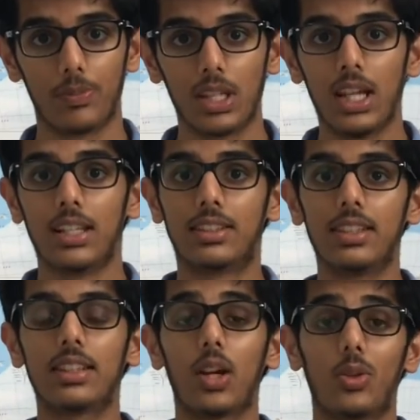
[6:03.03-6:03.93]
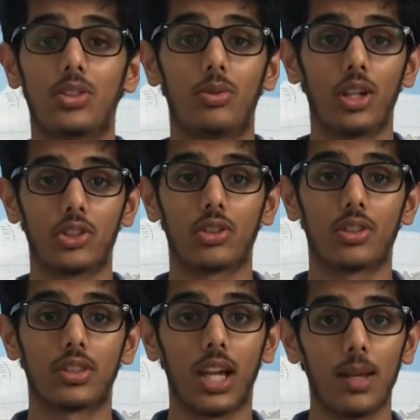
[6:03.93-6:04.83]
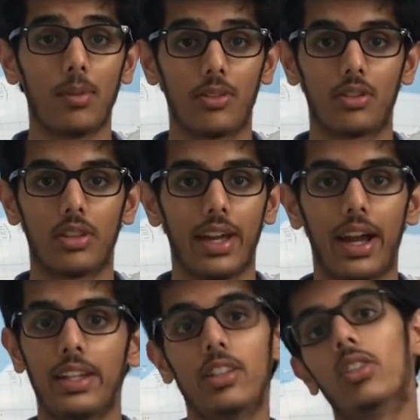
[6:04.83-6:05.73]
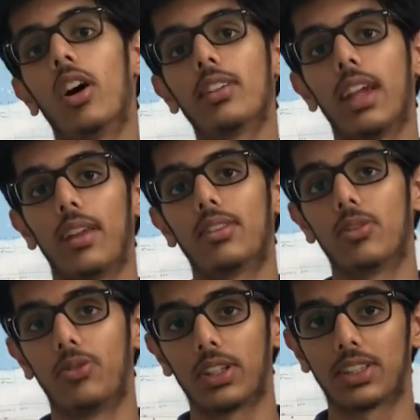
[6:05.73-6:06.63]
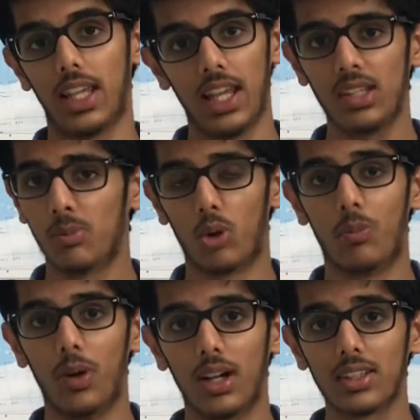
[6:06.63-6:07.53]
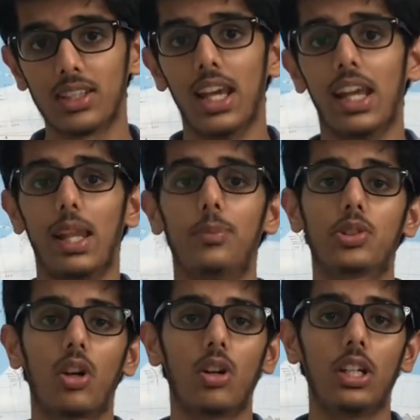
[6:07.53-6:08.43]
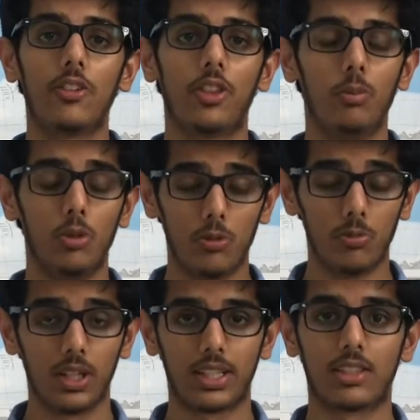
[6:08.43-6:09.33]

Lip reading: Since I was rushed on time after that, I did not get to fix any more bugs, and I'm sorry if the movement gets